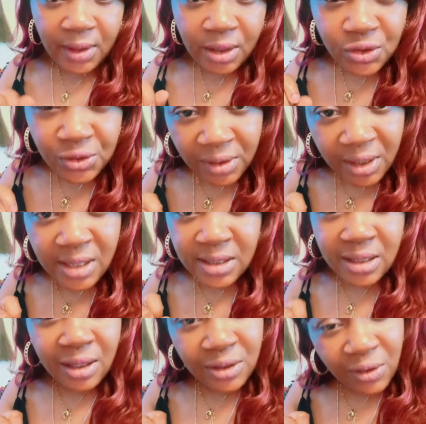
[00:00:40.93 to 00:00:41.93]

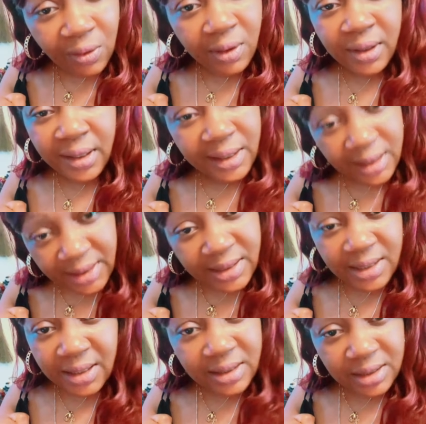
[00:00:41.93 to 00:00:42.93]
trust your
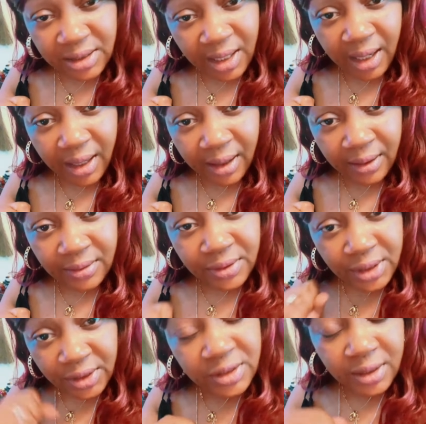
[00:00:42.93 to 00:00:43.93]
instincts, child.
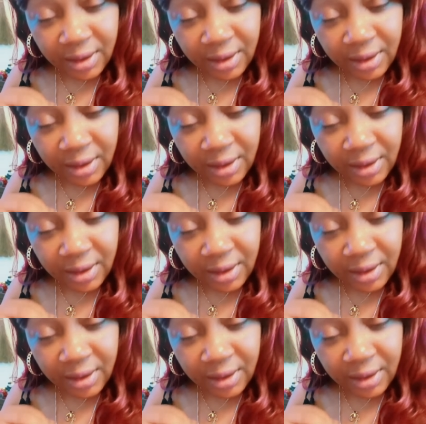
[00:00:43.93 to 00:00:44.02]
Trust your